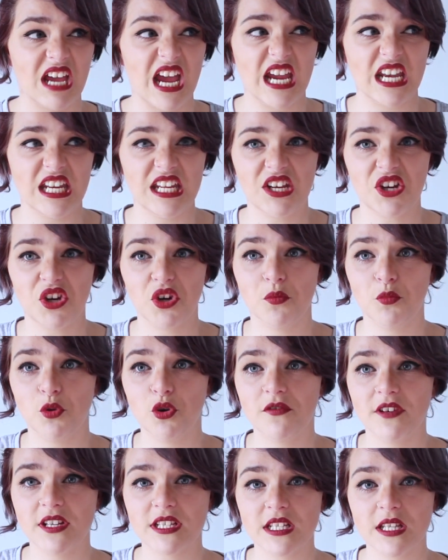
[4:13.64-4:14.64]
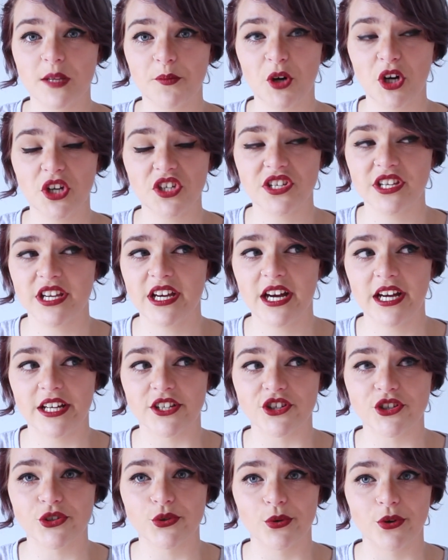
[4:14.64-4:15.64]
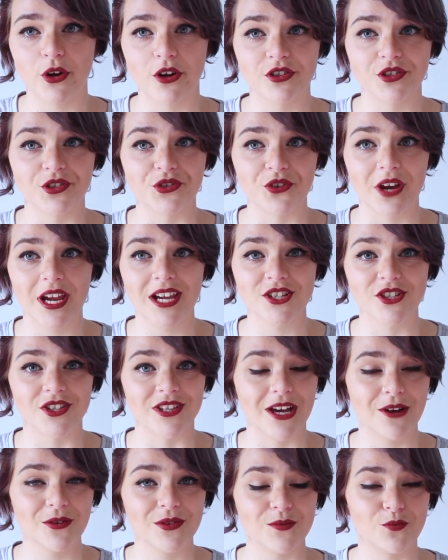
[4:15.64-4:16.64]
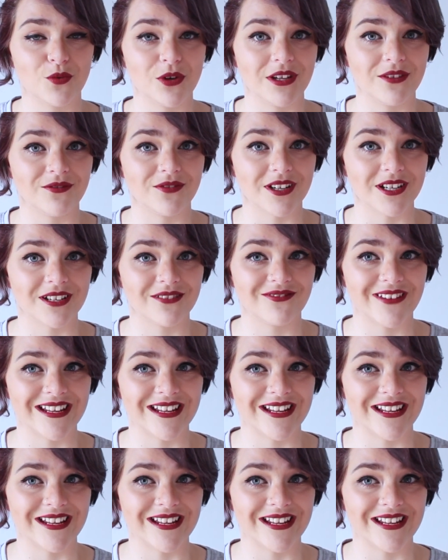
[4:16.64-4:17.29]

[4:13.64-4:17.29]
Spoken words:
Any good movies in the past year? I just saw Doctor Strange and that was pretty fucking